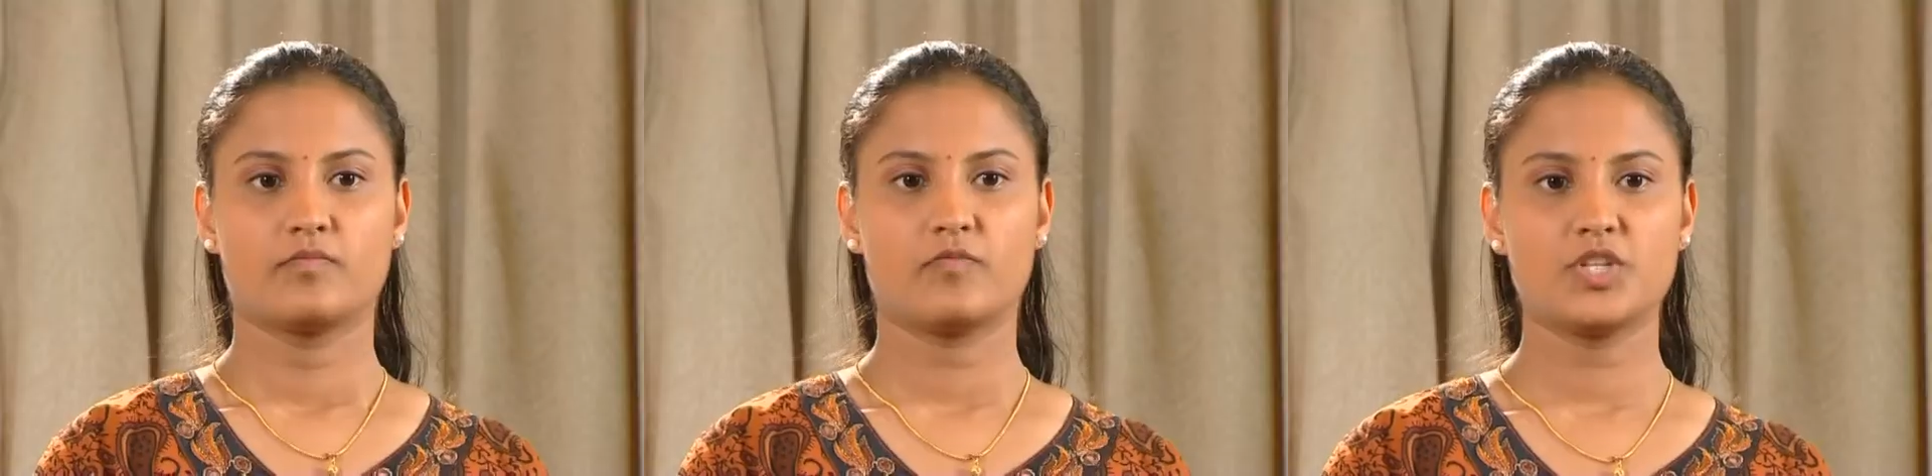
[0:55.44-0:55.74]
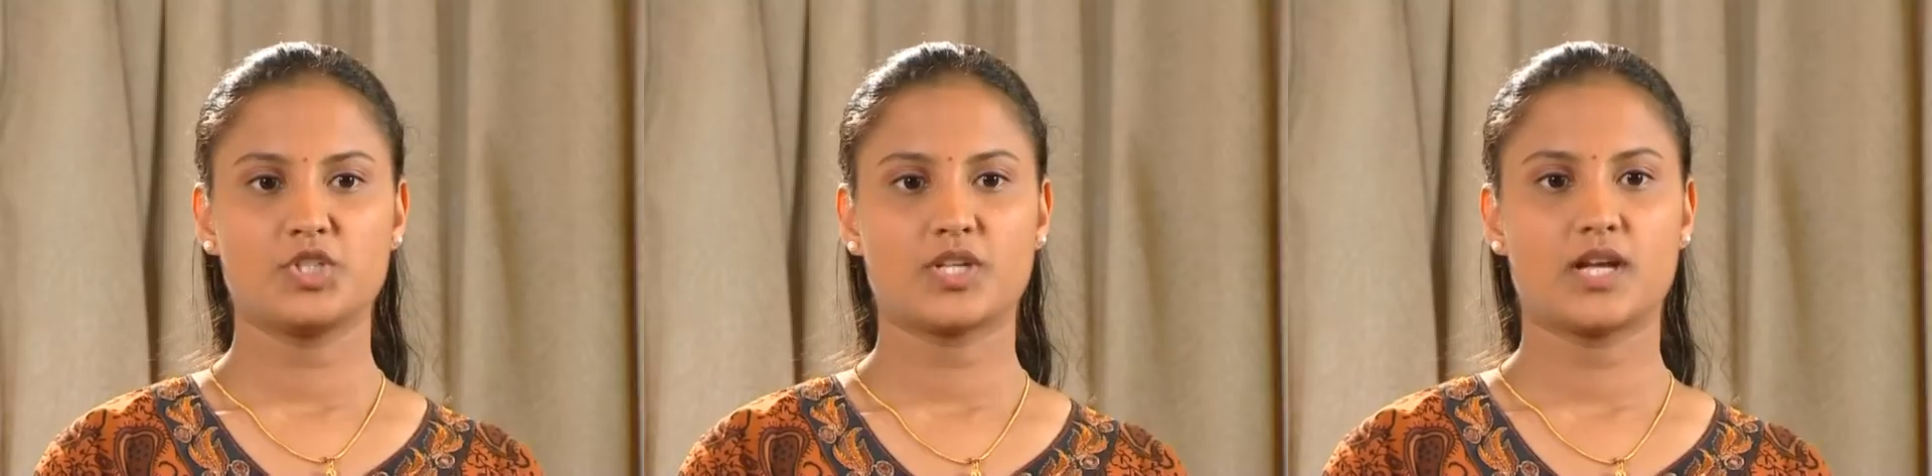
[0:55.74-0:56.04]

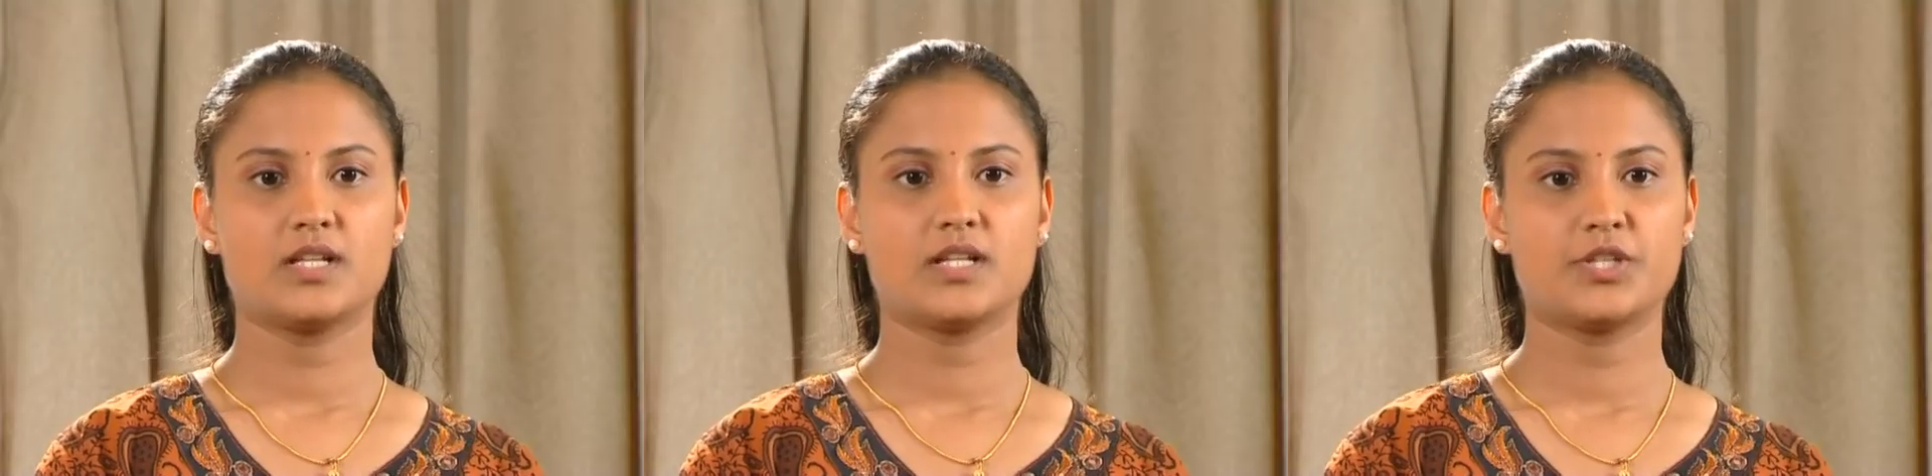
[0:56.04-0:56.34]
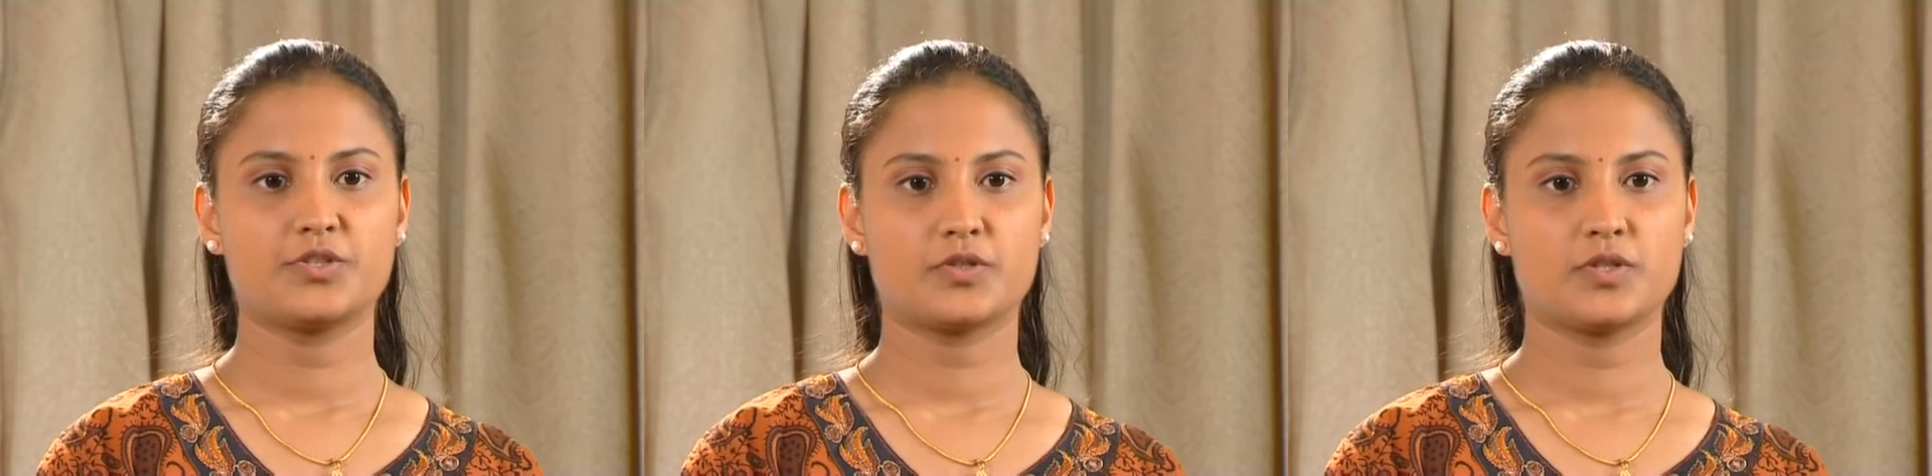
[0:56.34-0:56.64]
We shall
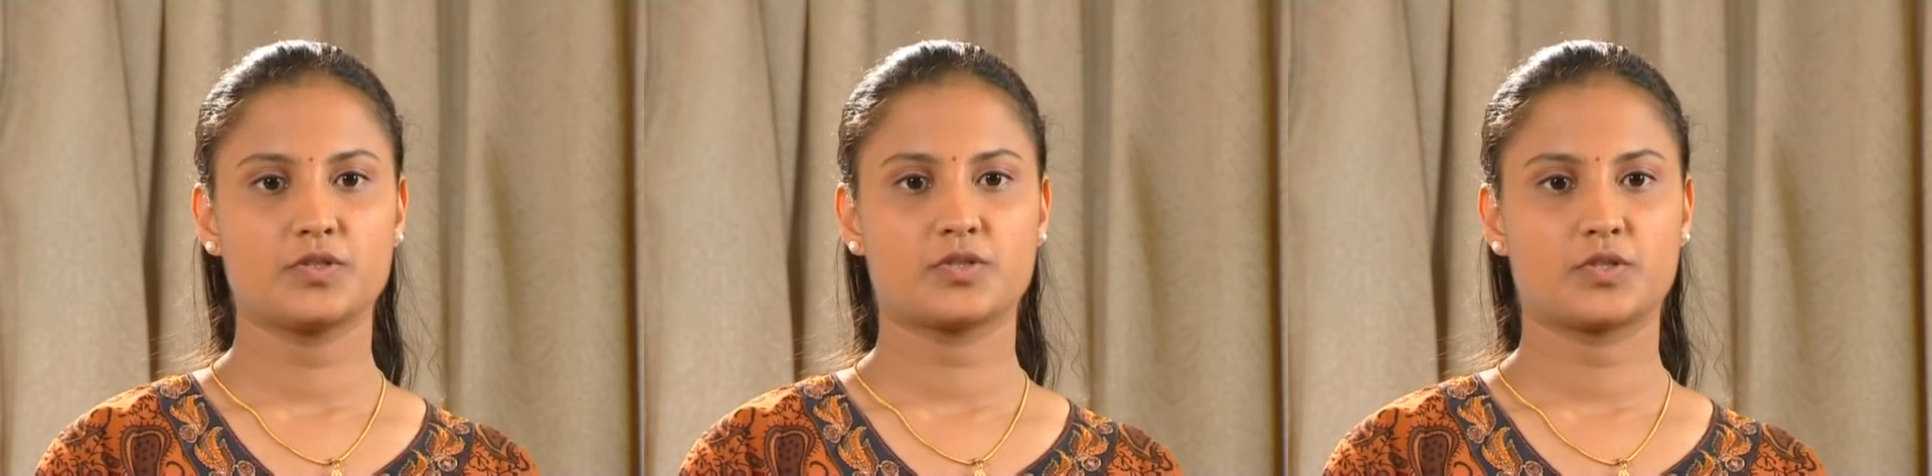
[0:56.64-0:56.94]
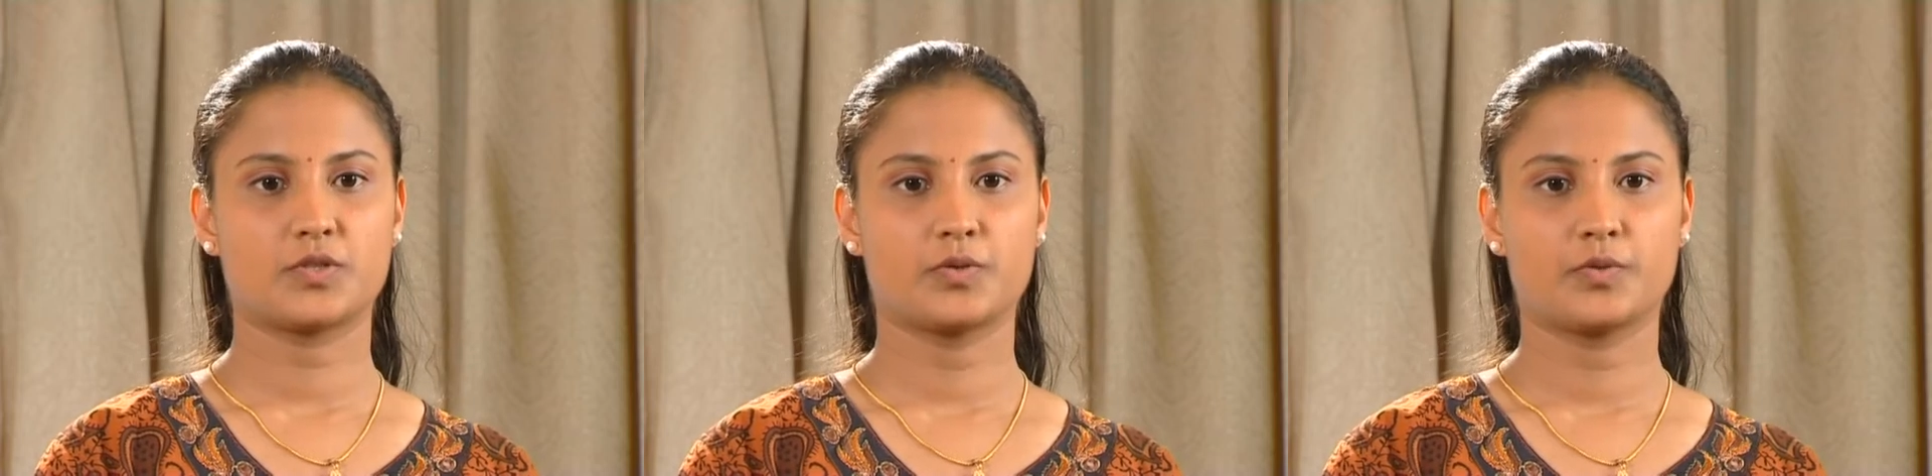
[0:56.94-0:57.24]

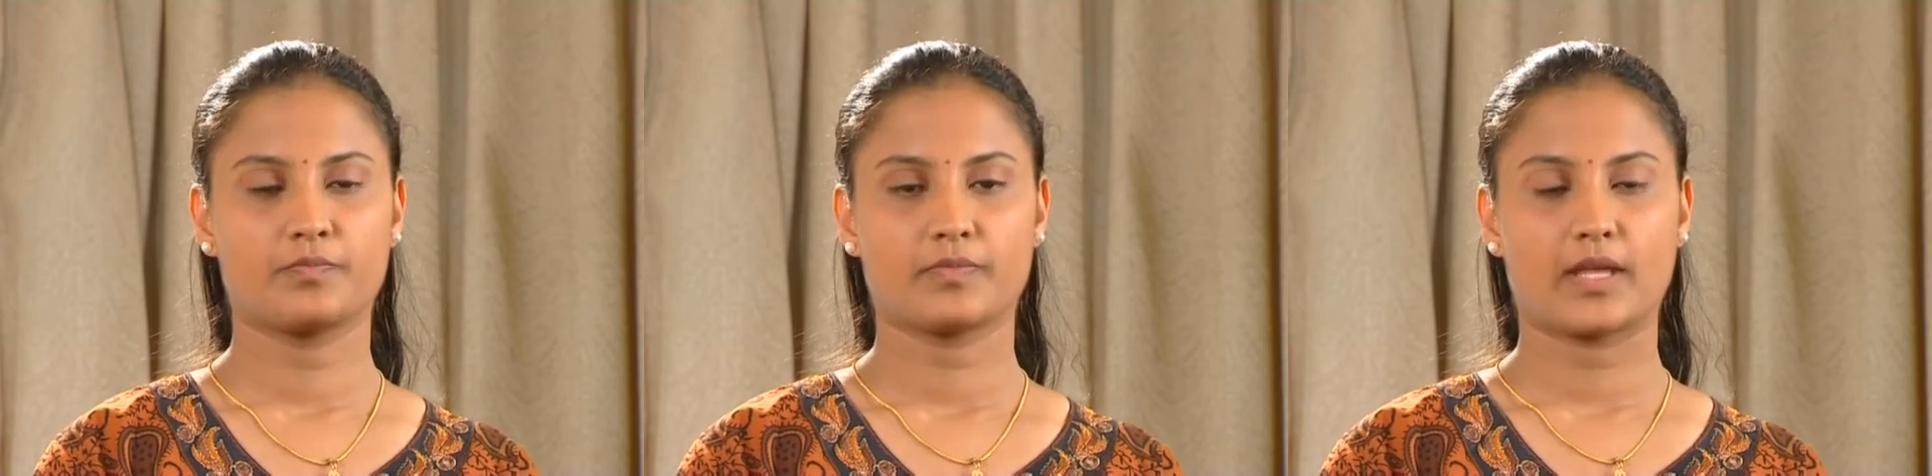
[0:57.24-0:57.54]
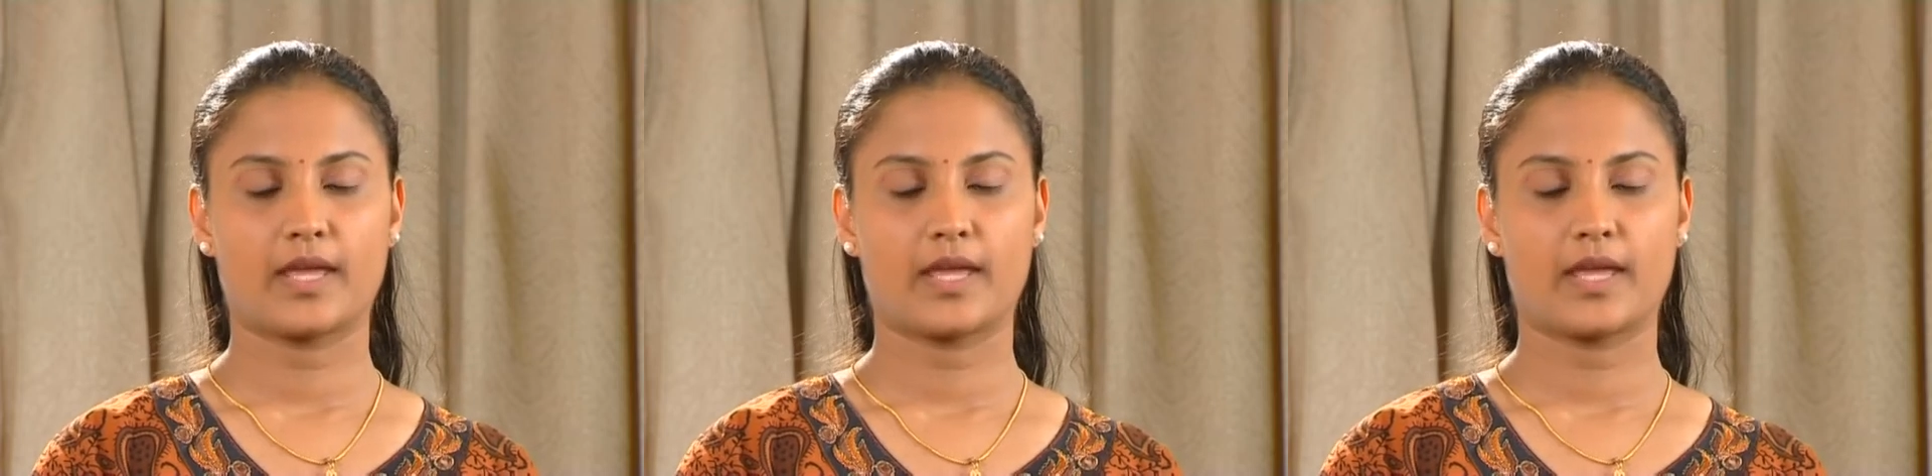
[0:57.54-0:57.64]
introduce to you